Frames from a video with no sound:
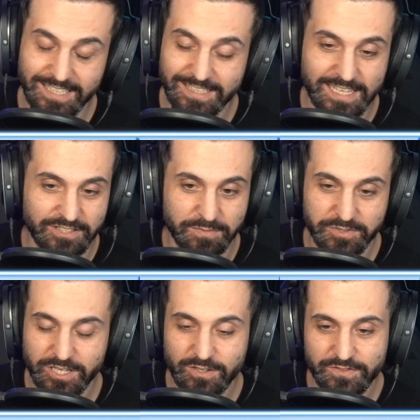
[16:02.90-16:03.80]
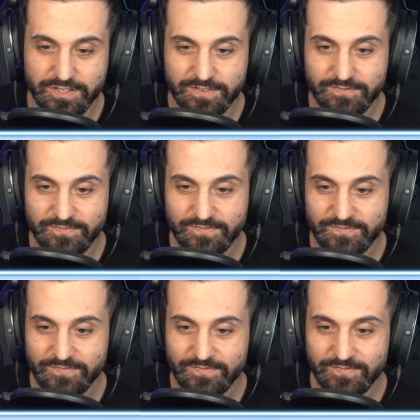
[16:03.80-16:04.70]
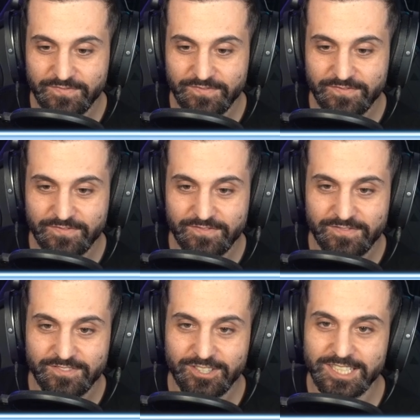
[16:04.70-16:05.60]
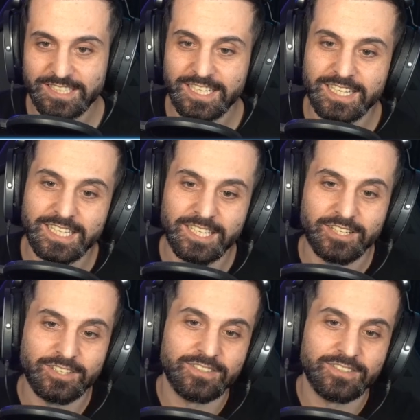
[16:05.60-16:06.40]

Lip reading: that to themselves. What the hell?